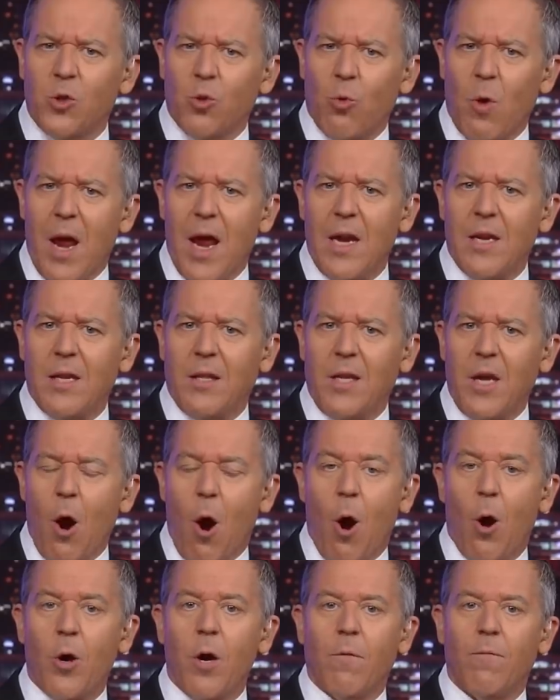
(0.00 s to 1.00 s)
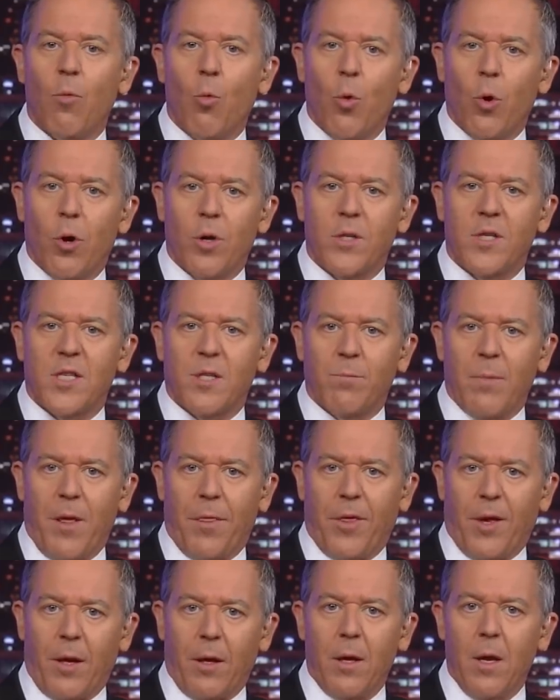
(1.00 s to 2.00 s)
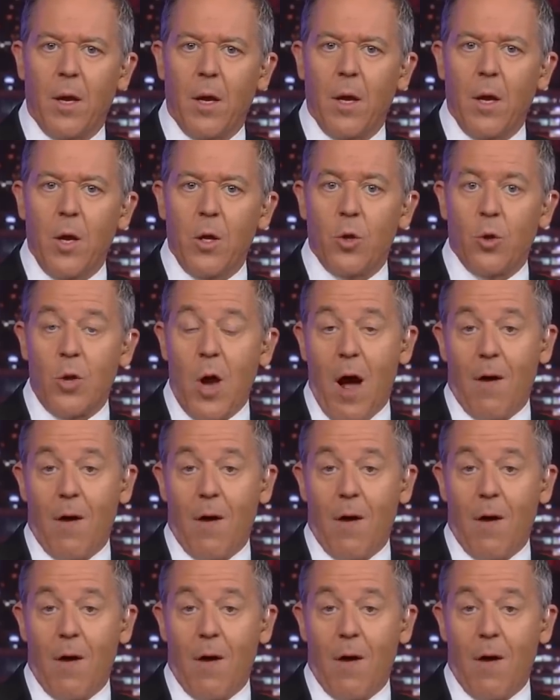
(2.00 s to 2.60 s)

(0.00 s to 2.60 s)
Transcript: trained in the art of wordsmithing. You're